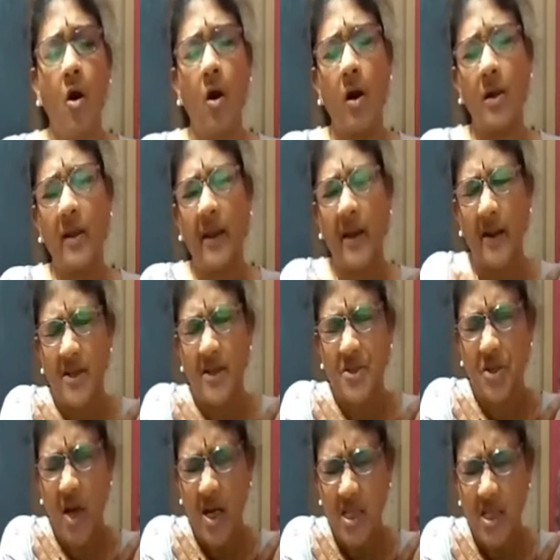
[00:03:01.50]
are
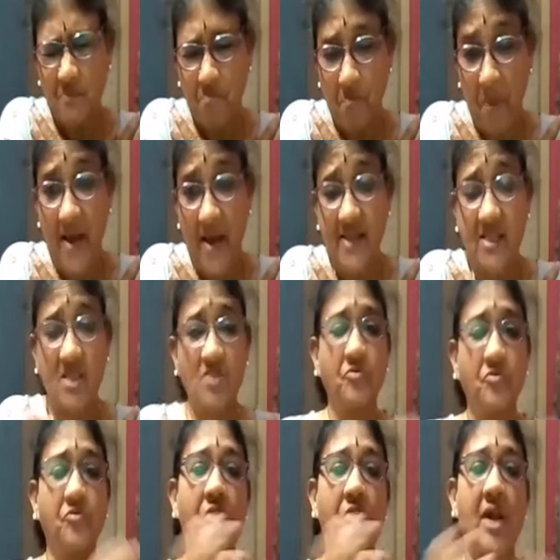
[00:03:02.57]
Girisha's
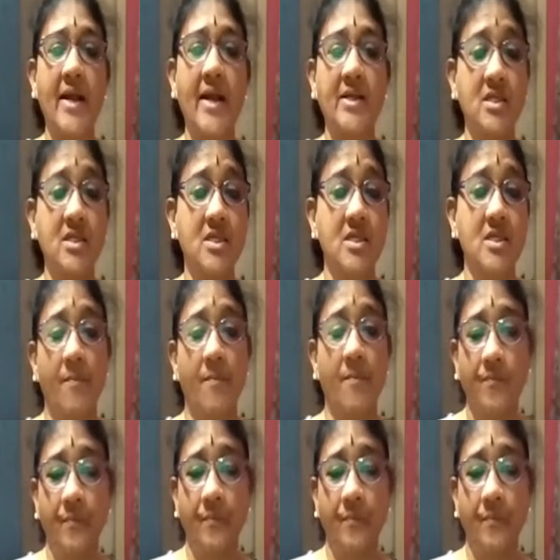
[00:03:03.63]
best friends